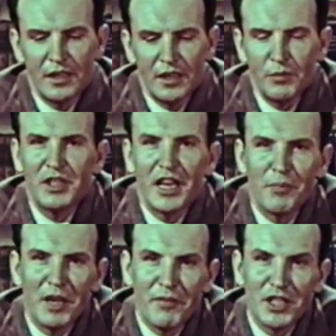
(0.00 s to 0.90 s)
It would take a
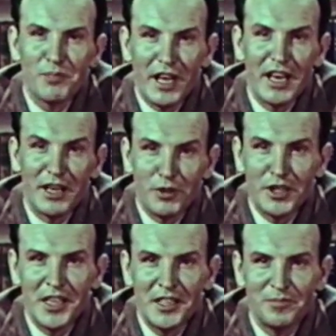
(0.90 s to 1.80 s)
bit of explaining,
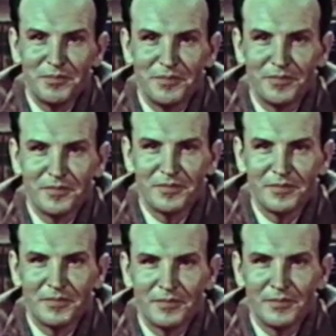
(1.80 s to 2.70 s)
wouldn't it?
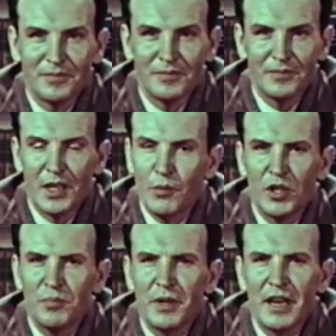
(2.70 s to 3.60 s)
It
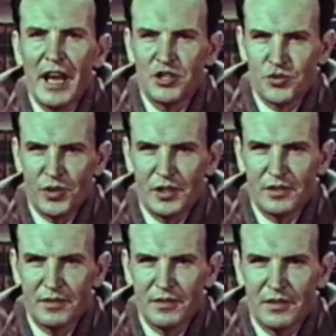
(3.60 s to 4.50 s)
wouldn't be natural.
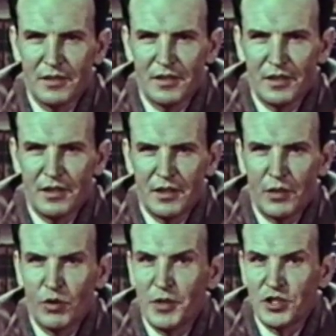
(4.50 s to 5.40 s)
It
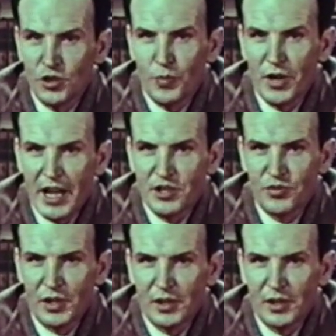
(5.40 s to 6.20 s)
would be supernatural.